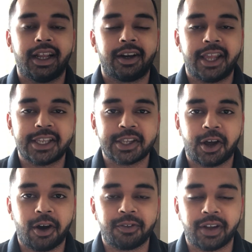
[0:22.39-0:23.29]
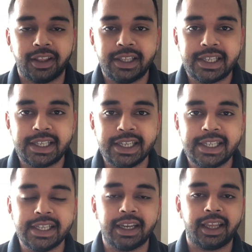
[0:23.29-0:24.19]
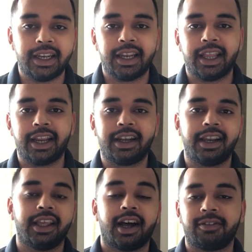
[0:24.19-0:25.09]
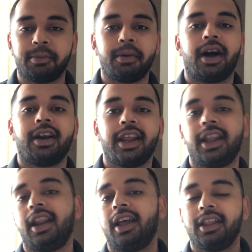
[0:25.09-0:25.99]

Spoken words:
race of the season in Italy after Bahrain.